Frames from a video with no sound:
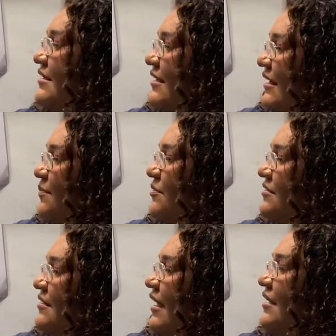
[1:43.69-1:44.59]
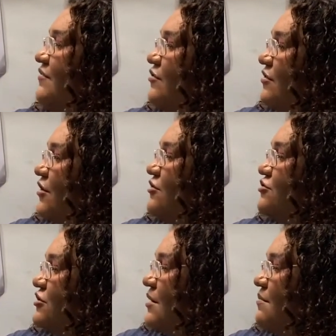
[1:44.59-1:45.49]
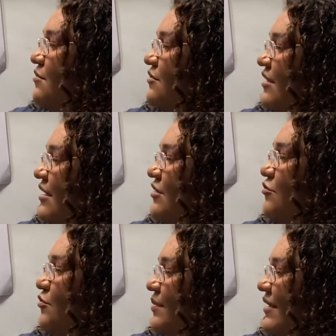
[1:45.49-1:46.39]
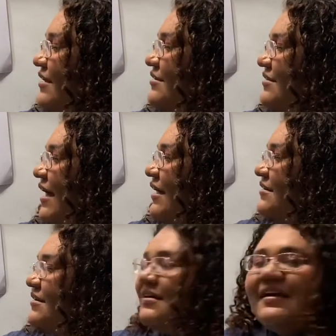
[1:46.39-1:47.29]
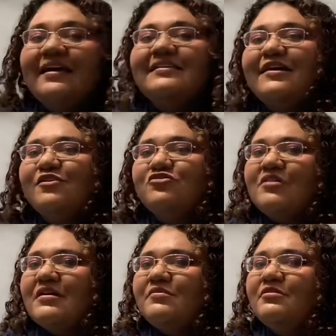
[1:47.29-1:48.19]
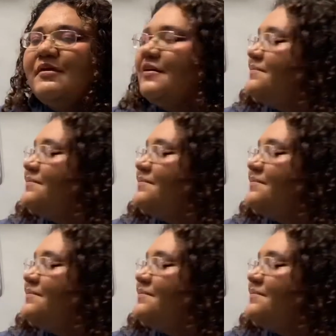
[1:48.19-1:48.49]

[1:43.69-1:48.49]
Keep the sign of the larger number, then you will be exact. Now you try it with me.